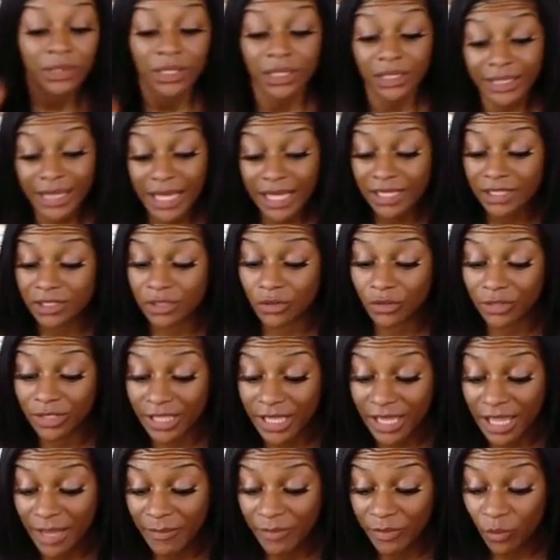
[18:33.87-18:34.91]
that has only
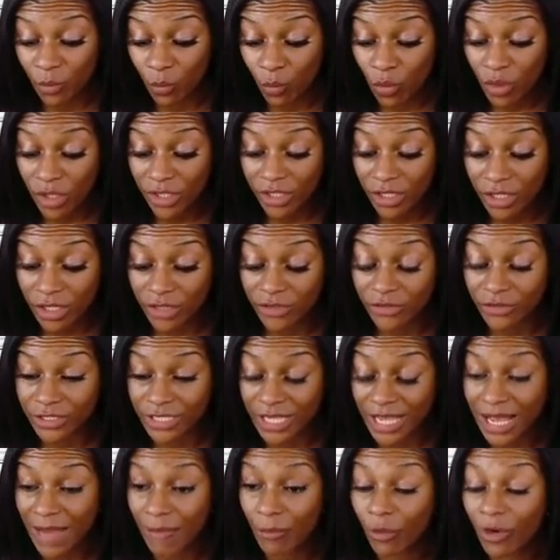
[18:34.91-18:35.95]
happened one other
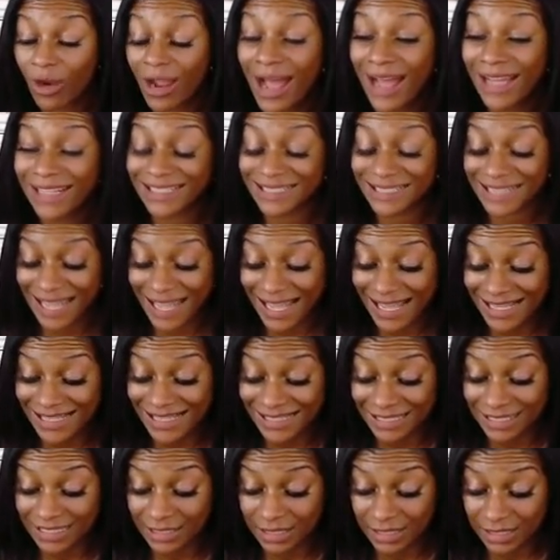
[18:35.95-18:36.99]
time where I
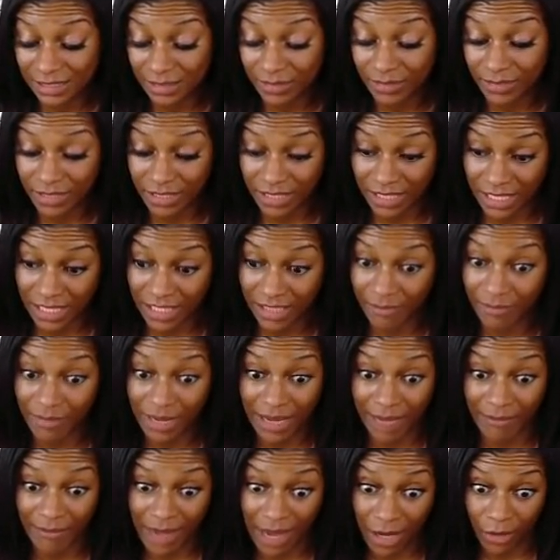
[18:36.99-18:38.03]
tasted something in my
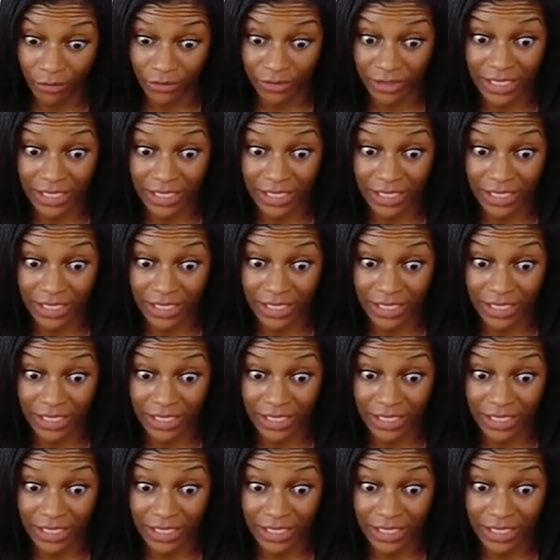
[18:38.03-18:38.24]
mouth.